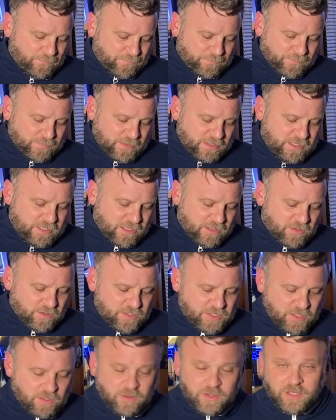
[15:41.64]
The other
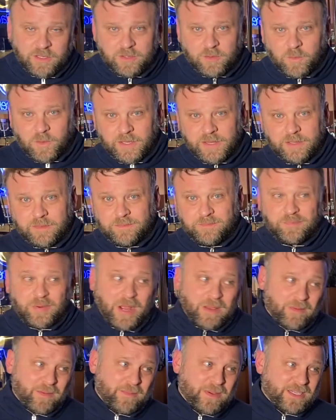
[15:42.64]
two, the one that
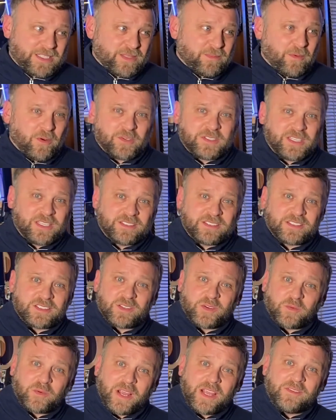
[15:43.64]
probably makes the most sense is
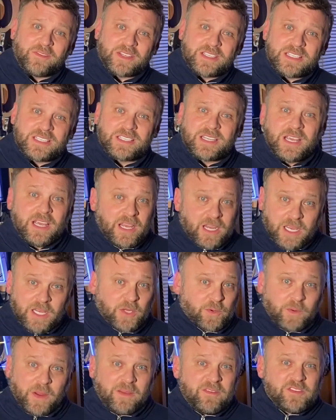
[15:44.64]
the Ravens, and
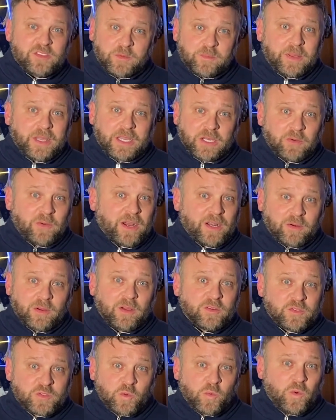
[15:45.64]
the Ravens are picking right
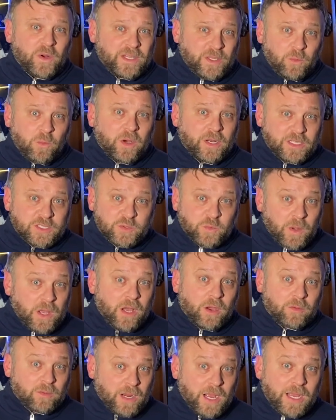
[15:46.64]
around 21 as
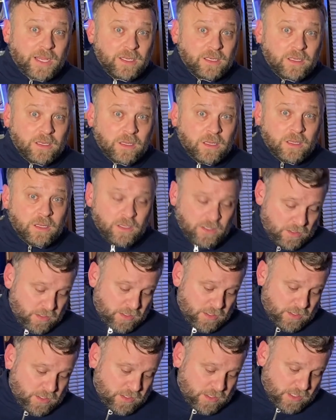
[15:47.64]
well, right?
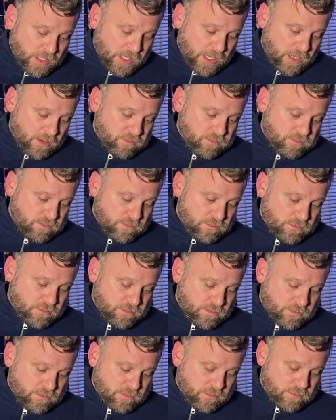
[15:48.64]
And
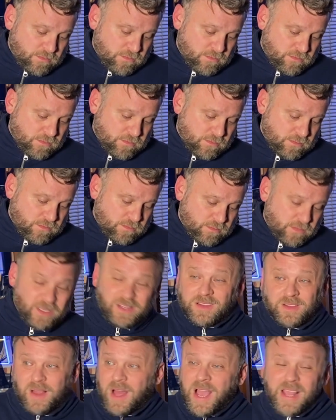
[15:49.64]

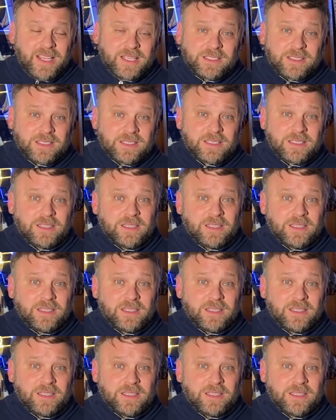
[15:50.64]
the Lions.